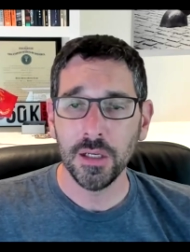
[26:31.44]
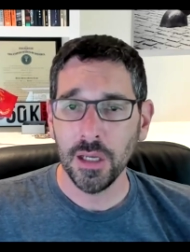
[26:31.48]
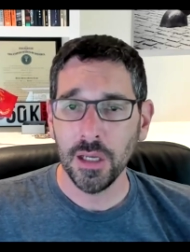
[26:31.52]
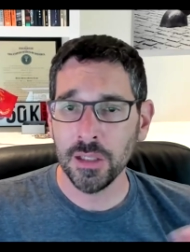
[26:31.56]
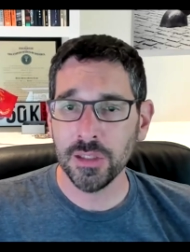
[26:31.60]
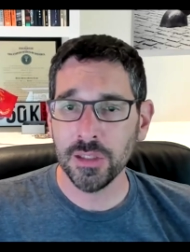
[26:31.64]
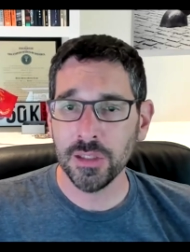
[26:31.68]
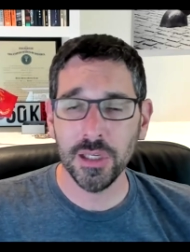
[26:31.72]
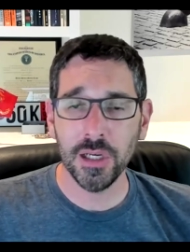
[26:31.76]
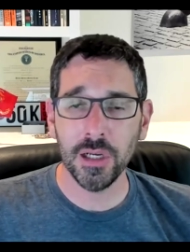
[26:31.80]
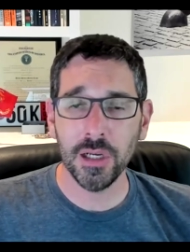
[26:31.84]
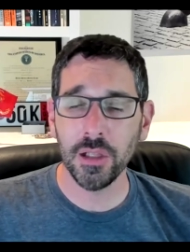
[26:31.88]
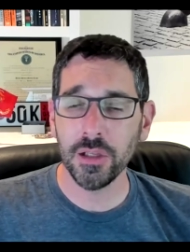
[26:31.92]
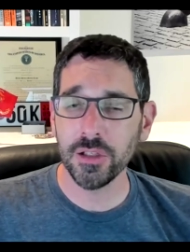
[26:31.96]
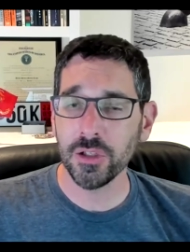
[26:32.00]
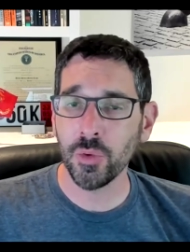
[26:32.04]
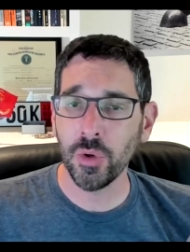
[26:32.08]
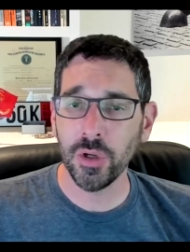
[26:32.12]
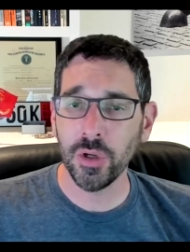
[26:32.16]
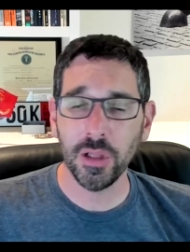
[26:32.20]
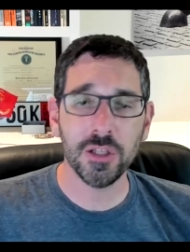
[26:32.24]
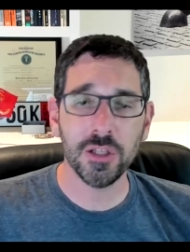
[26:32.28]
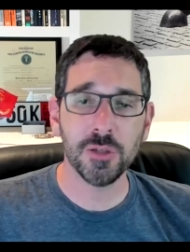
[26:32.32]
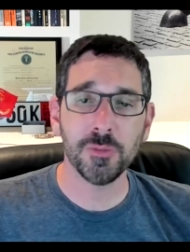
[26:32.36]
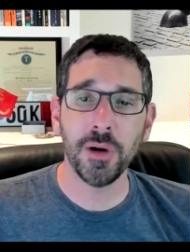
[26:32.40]
and sell as
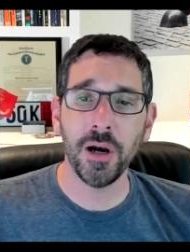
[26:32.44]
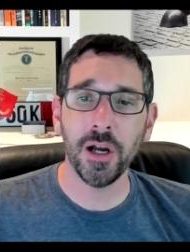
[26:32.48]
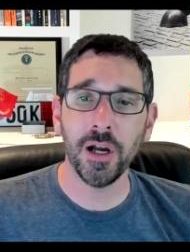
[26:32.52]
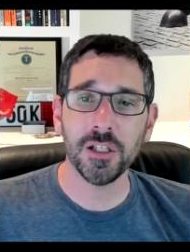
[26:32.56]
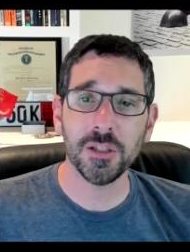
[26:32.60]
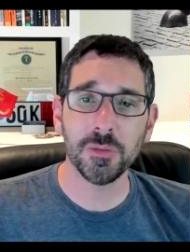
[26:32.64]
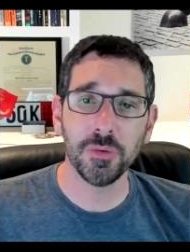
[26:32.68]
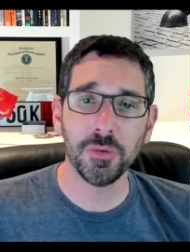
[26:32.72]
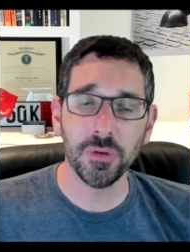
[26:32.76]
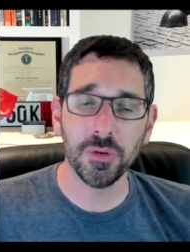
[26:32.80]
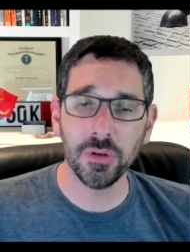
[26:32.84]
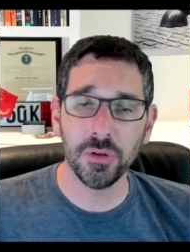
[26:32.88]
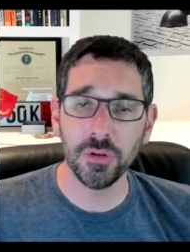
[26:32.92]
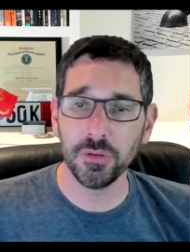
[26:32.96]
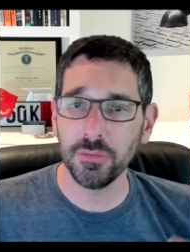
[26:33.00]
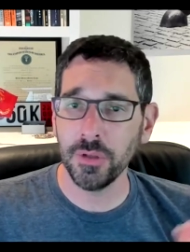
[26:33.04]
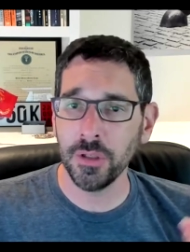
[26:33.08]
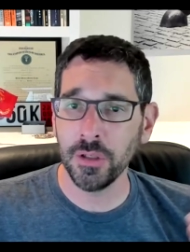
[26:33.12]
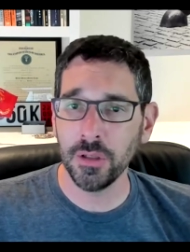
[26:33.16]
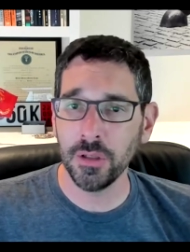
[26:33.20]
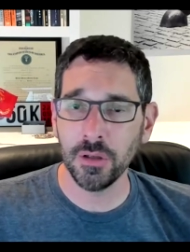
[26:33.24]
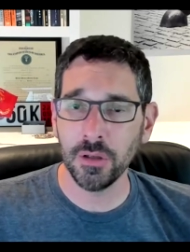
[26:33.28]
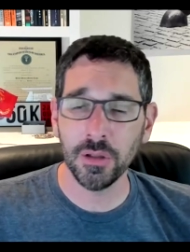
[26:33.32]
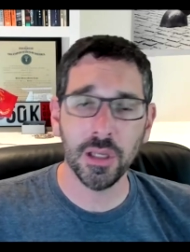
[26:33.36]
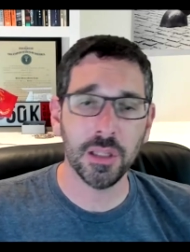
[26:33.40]
quickly as possible,
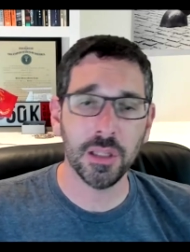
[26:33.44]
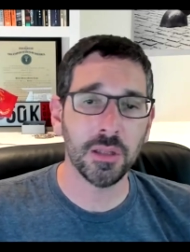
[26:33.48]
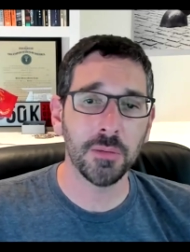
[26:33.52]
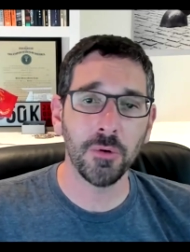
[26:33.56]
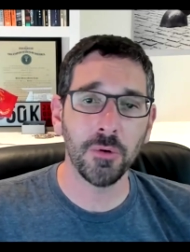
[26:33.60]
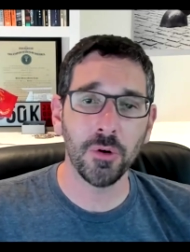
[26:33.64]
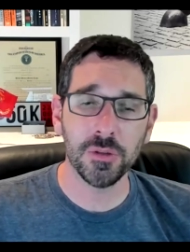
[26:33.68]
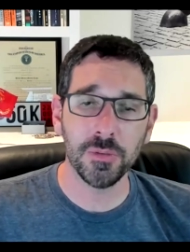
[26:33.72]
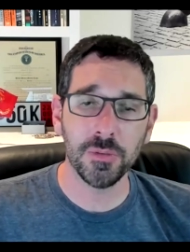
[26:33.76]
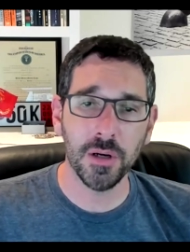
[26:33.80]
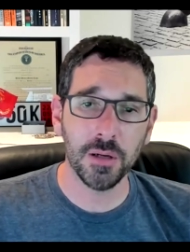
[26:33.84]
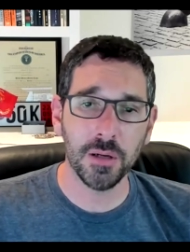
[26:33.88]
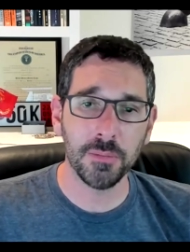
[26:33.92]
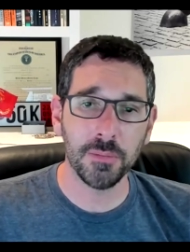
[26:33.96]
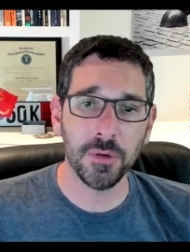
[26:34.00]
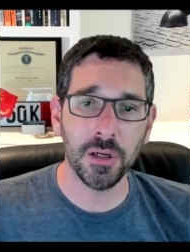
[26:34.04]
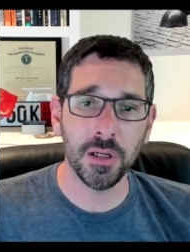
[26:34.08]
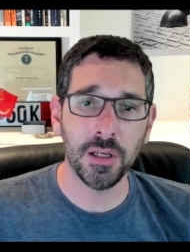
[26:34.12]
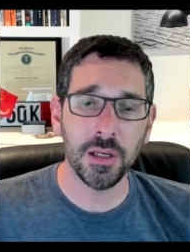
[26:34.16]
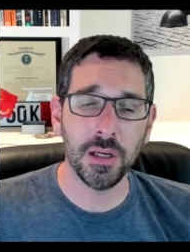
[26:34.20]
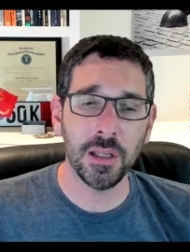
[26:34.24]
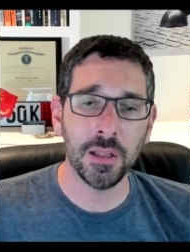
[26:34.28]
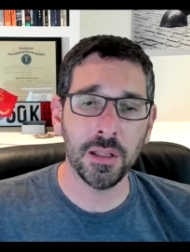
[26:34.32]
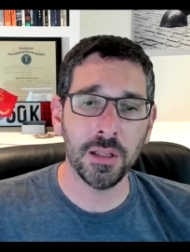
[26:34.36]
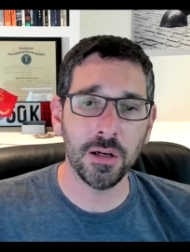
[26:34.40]
get the most amount of
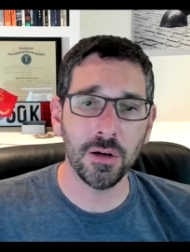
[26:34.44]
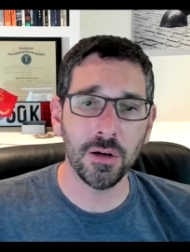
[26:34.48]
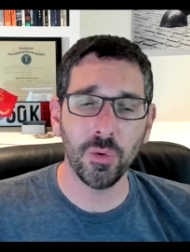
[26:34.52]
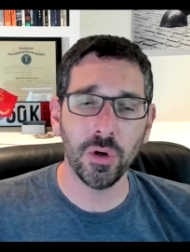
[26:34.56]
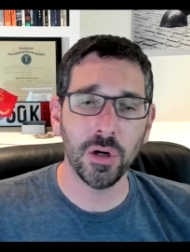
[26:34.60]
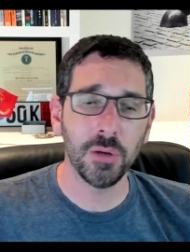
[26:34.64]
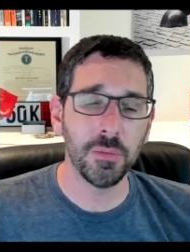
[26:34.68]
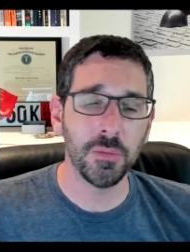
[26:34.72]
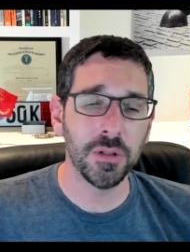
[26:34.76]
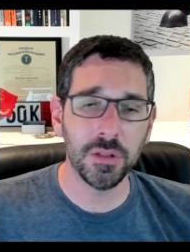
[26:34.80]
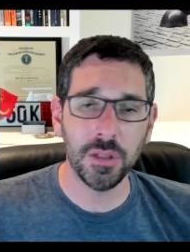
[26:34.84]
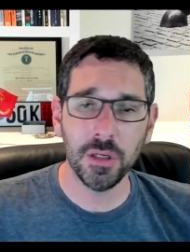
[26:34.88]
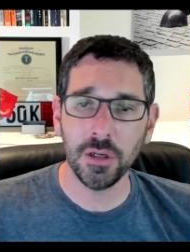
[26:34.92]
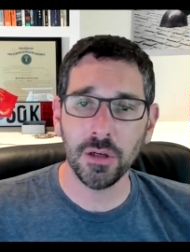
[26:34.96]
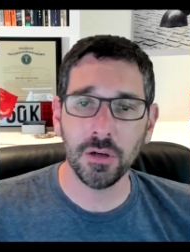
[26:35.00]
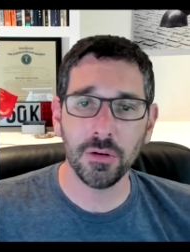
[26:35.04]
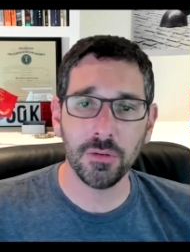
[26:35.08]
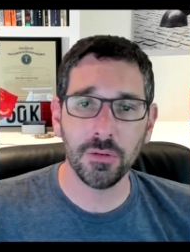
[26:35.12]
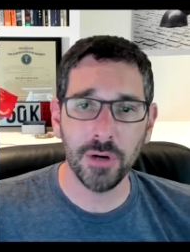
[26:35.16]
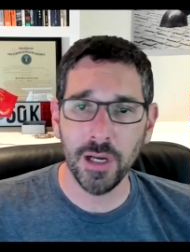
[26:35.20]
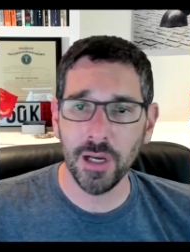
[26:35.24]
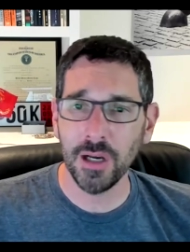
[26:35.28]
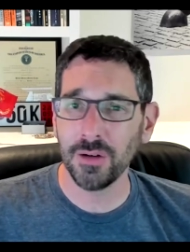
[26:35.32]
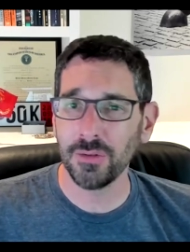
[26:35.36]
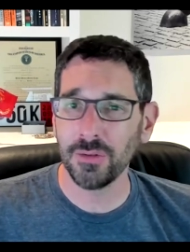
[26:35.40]
money, and they don't want to be dicking
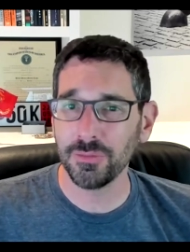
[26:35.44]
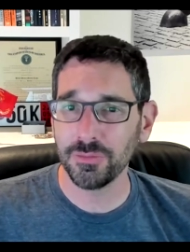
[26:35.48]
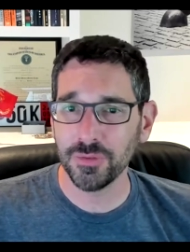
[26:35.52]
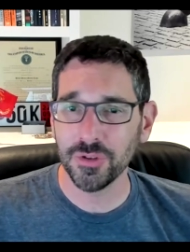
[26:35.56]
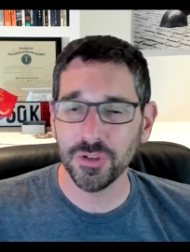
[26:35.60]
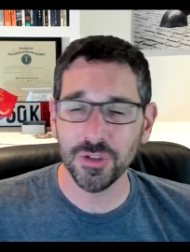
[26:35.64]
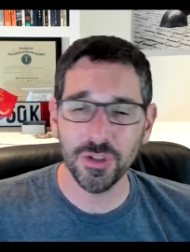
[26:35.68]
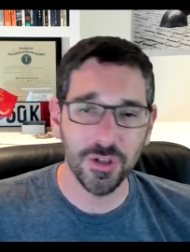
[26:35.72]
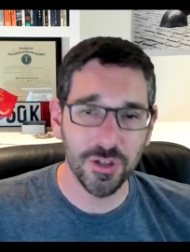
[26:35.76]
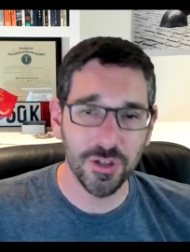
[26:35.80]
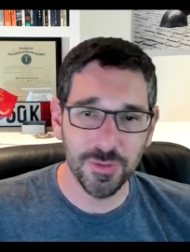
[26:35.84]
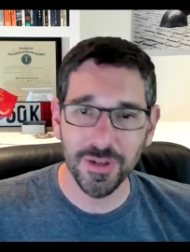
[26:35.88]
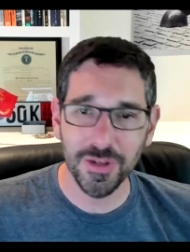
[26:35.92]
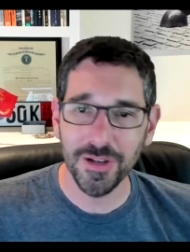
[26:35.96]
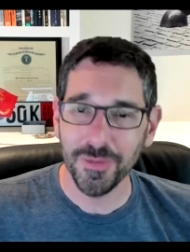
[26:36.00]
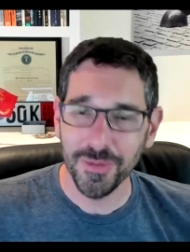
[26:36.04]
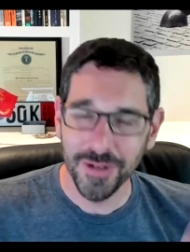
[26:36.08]
around, excuse me,